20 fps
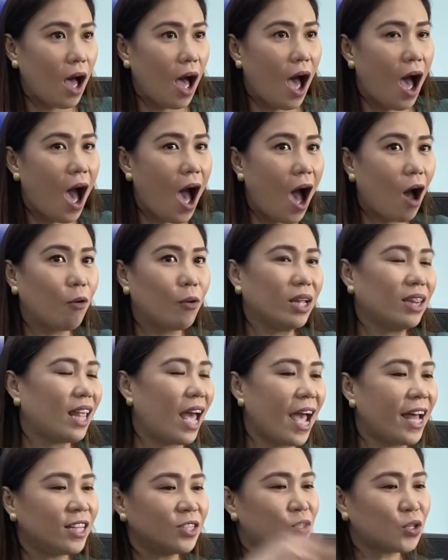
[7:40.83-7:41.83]
How it
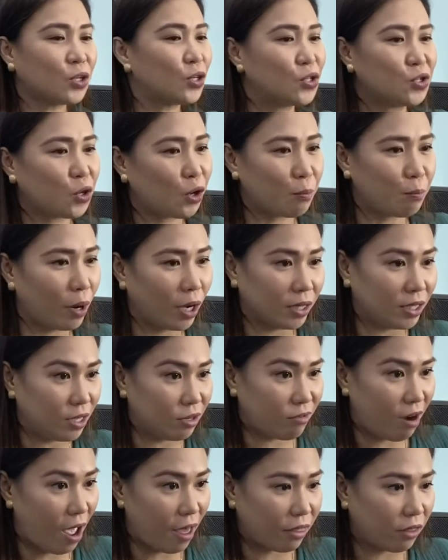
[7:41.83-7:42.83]
enters your body
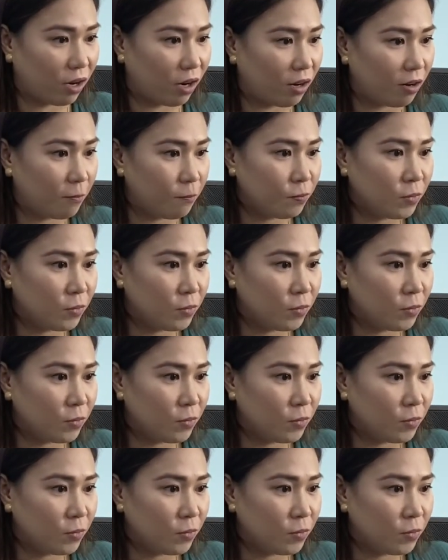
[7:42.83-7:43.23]
rather.